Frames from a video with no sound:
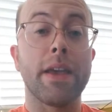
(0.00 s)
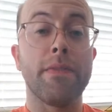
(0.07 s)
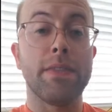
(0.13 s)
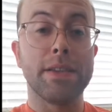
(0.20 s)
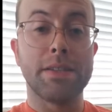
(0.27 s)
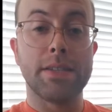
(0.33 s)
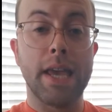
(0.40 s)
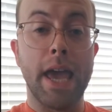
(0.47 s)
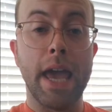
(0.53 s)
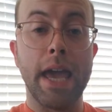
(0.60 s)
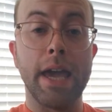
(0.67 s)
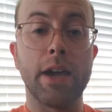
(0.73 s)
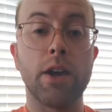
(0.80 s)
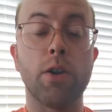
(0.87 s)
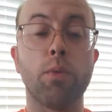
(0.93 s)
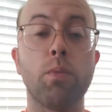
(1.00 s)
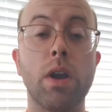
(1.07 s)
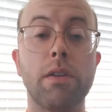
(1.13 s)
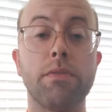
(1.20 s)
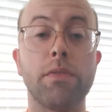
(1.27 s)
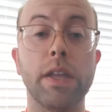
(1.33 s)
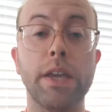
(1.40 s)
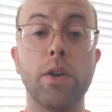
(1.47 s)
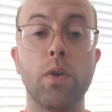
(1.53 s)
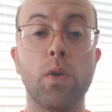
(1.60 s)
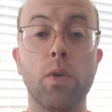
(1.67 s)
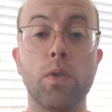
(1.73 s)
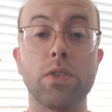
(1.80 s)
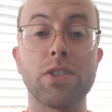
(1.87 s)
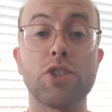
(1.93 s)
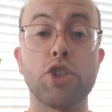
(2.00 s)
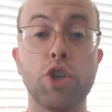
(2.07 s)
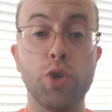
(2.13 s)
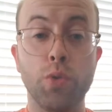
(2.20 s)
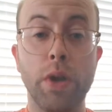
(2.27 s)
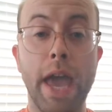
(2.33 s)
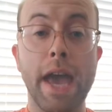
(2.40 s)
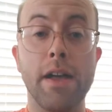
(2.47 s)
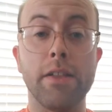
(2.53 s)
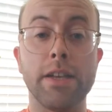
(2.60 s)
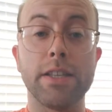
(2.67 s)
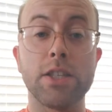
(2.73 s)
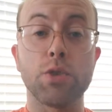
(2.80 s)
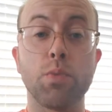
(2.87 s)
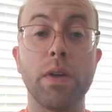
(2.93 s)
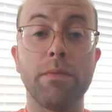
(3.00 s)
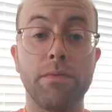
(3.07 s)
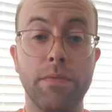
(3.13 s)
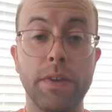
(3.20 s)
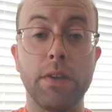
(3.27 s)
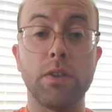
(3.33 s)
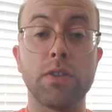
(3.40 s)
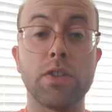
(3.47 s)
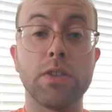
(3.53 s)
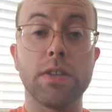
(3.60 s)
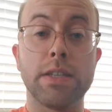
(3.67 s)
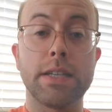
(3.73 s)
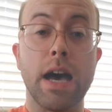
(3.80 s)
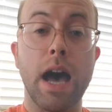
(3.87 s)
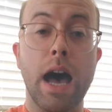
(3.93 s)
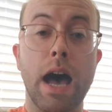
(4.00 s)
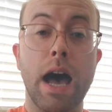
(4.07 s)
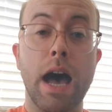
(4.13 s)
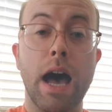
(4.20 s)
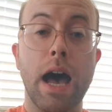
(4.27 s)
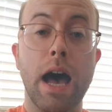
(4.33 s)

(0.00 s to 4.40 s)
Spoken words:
This tank roughly holds 2 gallons when filled to the top.